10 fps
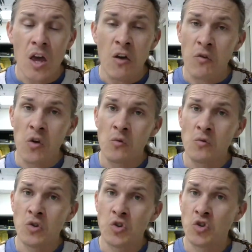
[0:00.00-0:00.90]
If
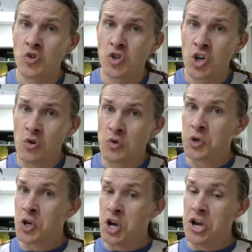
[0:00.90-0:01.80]
you
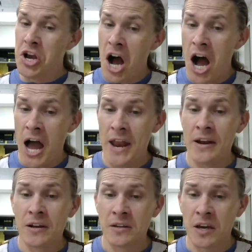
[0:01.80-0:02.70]
choose not
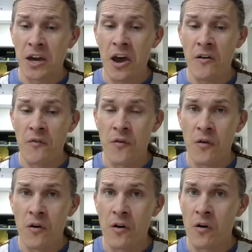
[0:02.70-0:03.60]
to care
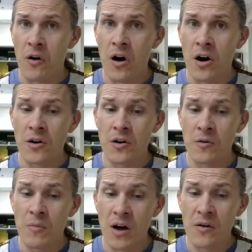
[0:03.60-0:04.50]
for or honor
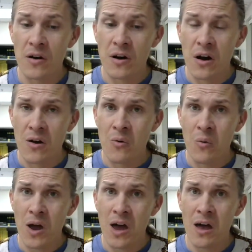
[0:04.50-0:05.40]
your mother,
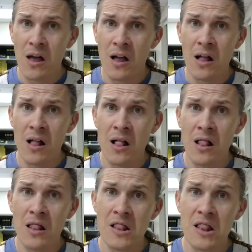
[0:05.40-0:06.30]

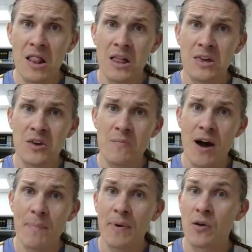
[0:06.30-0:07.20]
well, you
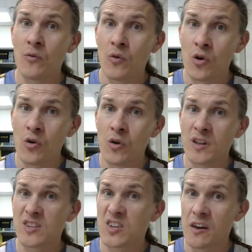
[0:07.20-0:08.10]
might be rude
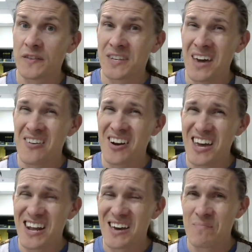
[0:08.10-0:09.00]
and self-centered
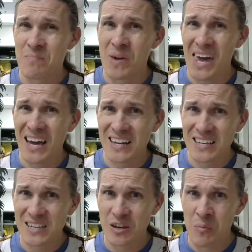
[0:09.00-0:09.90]
and a big
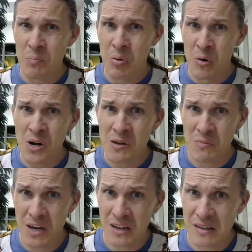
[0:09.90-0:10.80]

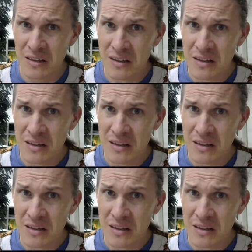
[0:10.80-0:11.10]
disappointment,